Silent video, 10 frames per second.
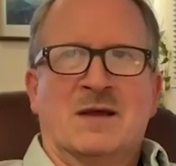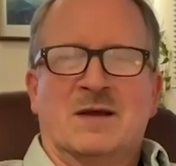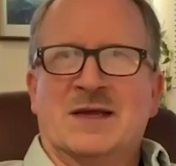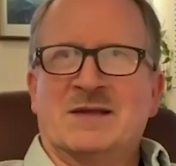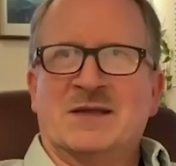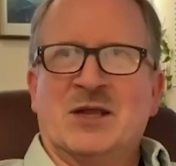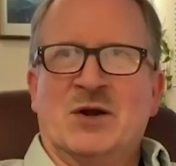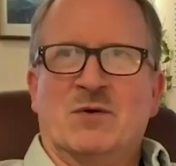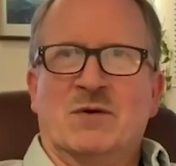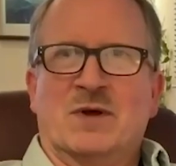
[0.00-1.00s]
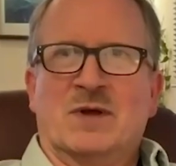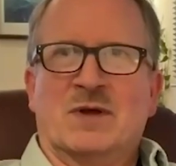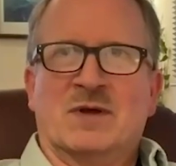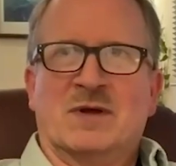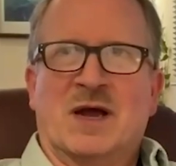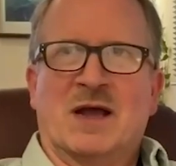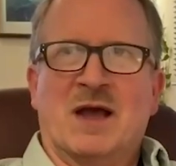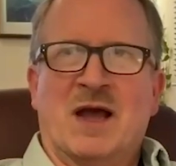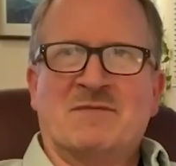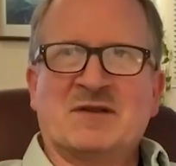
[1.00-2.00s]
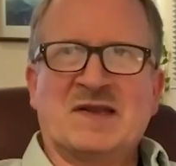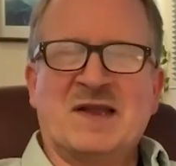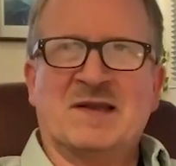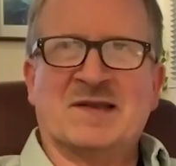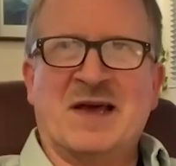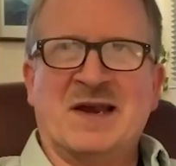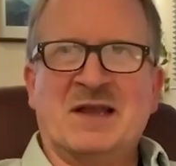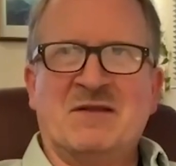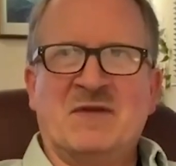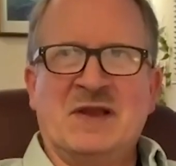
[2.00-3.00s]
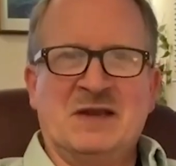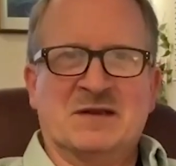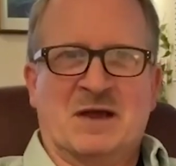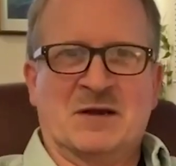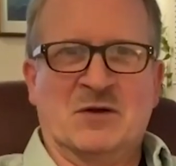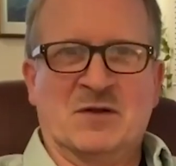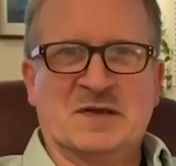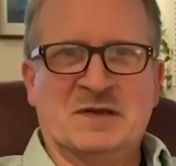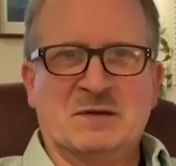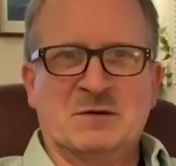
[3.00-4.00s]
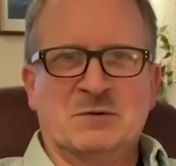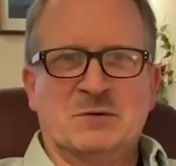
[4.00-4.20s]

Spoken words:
I have to say it's not a convenient diagnosis.